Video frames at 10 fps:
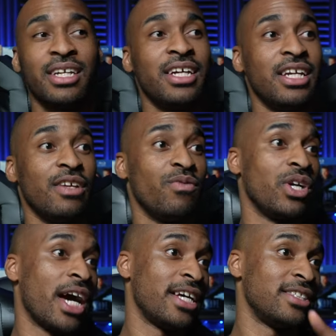And if you
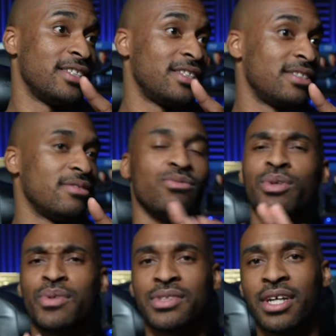guys, well,
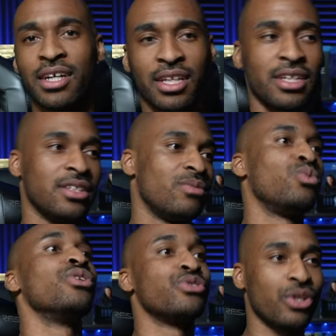we'll talk later.
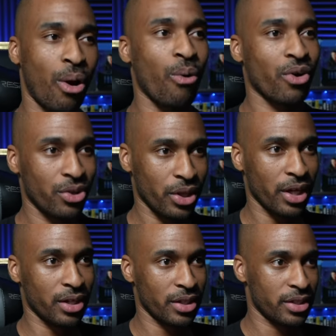We'll talk
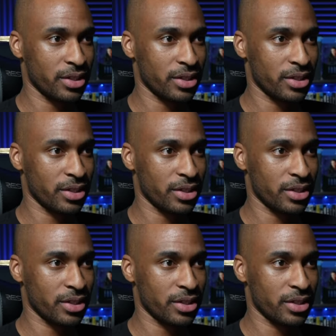later.